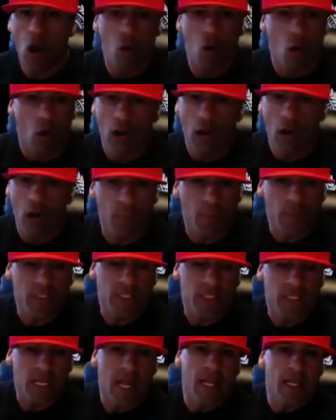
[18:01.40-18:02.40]
oh, I
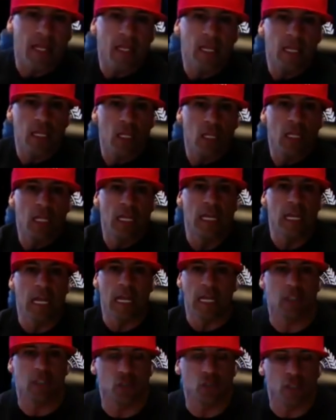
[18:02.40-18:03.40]
think. Yeah. Oh,
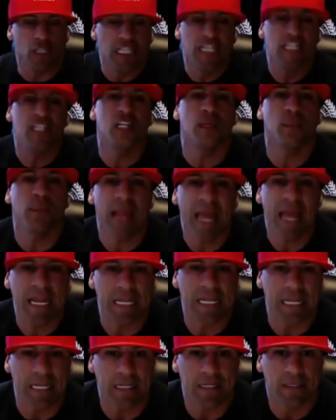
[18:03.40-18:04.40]
you know, strategic I
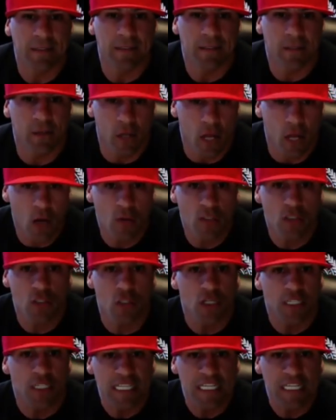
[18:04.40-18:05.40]
mean? planning. You right. know,
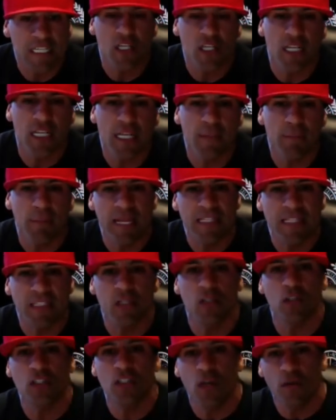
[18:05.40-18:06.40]
strategically placing
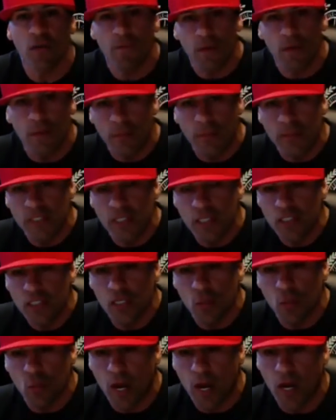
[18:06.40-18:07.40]
yourself in a
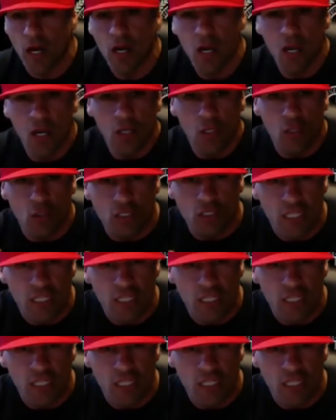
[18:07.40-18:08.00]
position where you see a